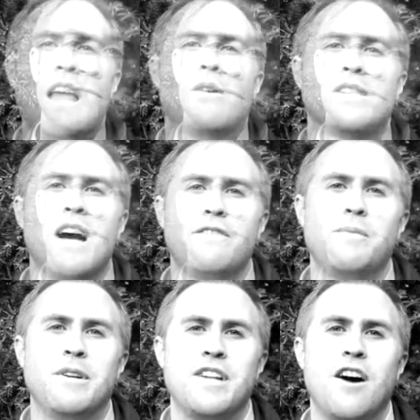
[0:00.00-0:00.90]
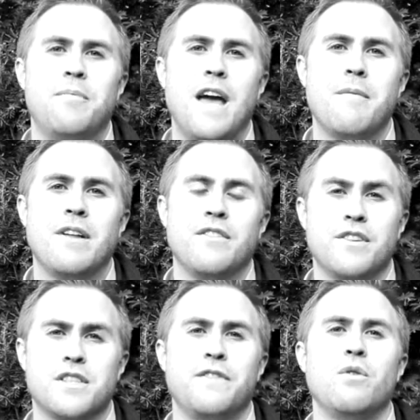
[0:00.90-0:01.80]
Now, aside from your down payment,
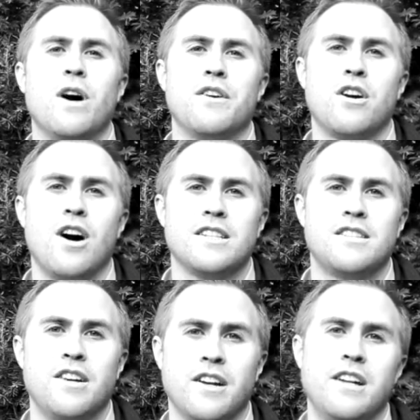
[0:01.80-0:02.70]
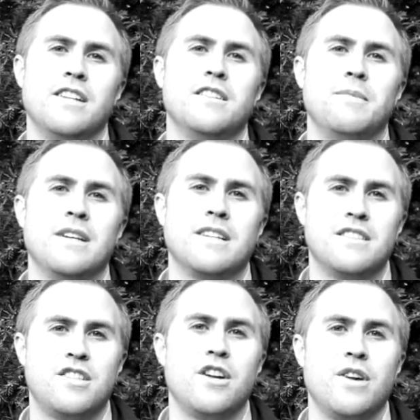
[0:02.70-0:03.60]
there's a few other costs that you're going to need to be
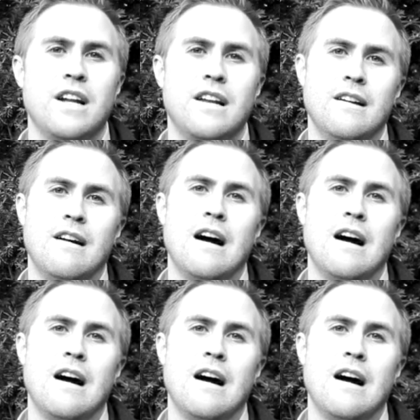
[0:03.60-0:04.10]
considering